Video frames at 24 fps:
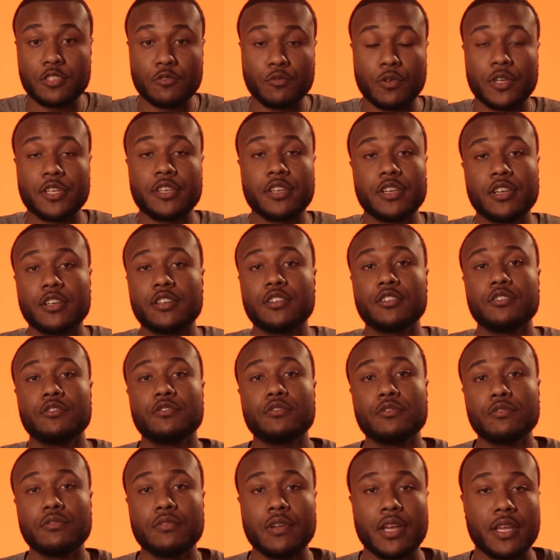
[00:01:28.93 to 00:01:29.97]
what you're here to
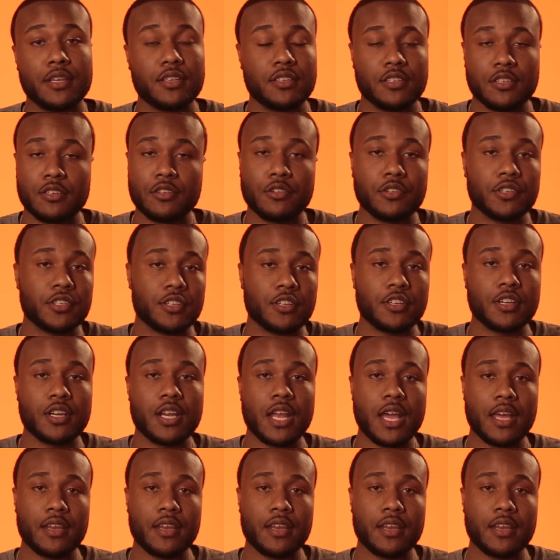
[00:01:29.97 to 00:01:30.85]
do, and you know you're good